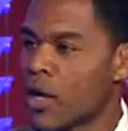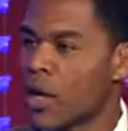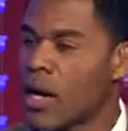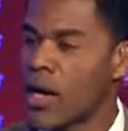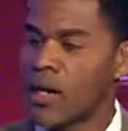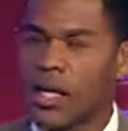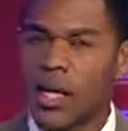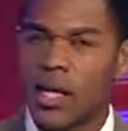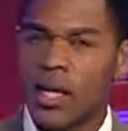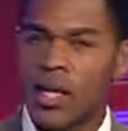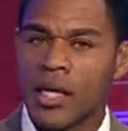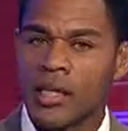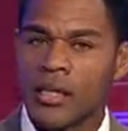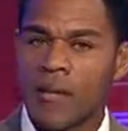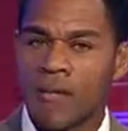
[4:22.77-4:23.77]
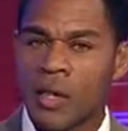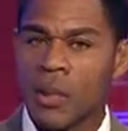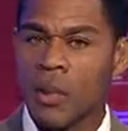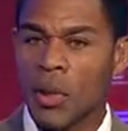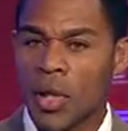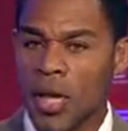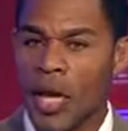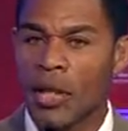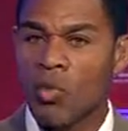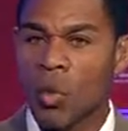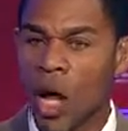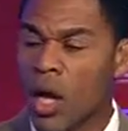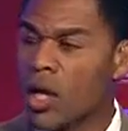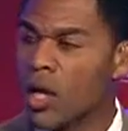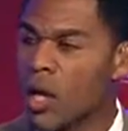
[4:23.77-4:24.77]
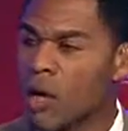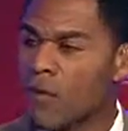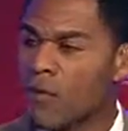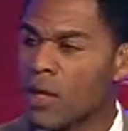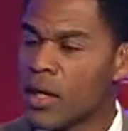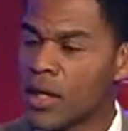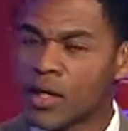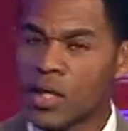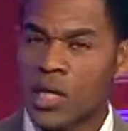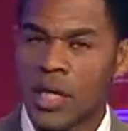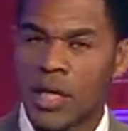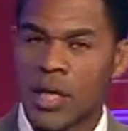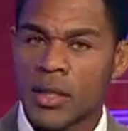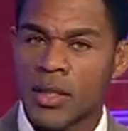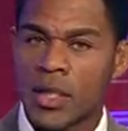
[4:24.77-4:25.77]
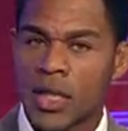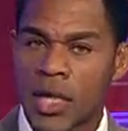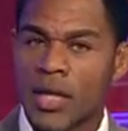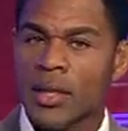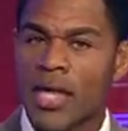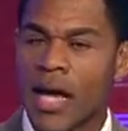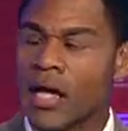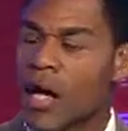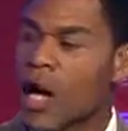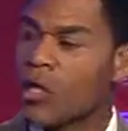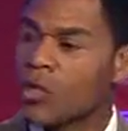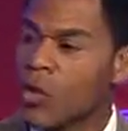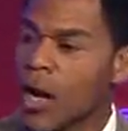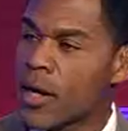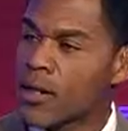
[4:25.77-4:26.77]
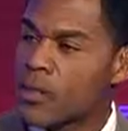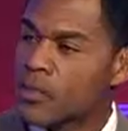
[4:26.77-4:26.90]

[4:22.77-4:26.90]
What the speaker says: and I think he's played well enough to get that contract.